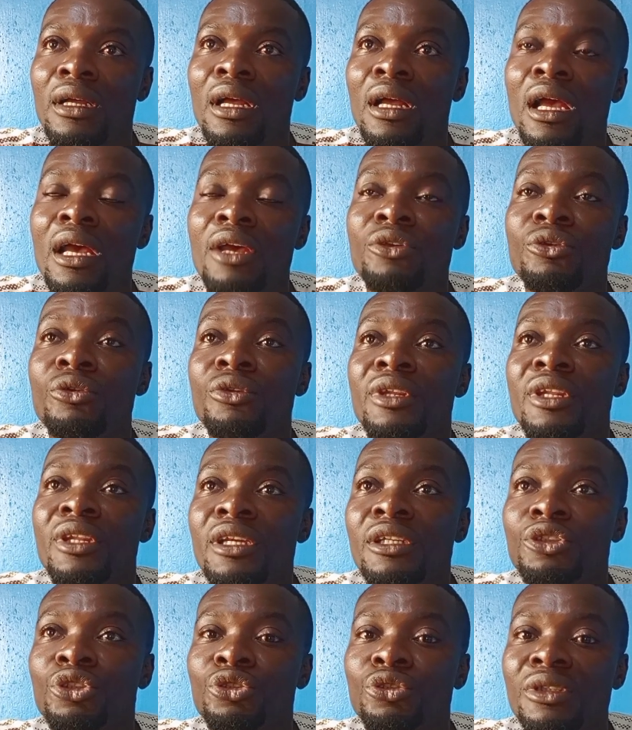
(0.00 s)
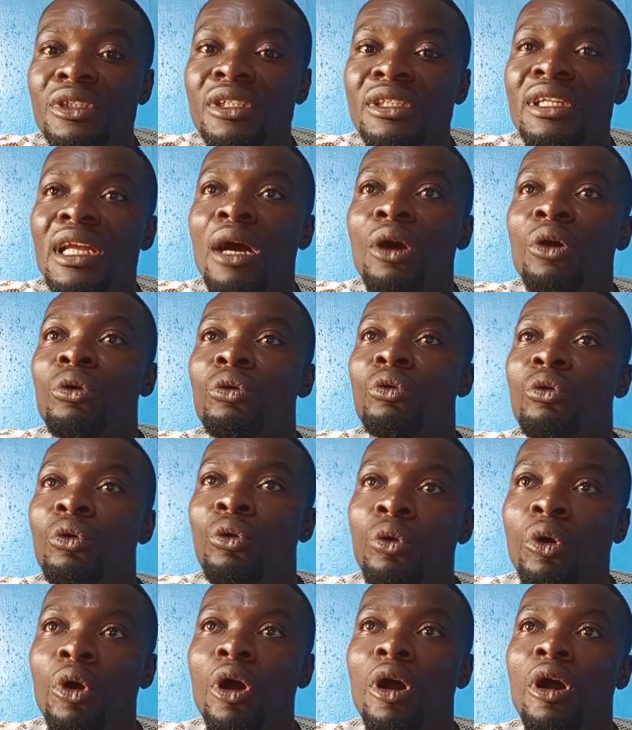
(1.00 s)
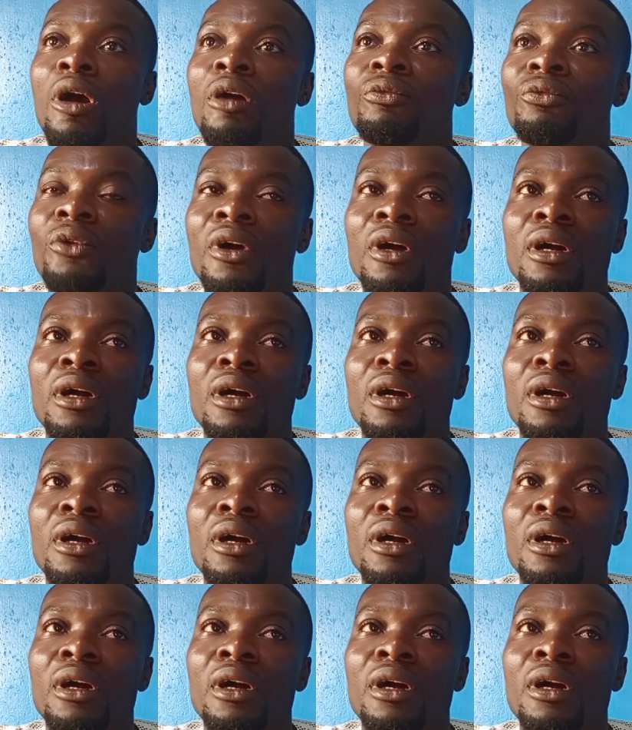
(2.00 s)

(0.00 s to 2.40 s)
a unique training that will go up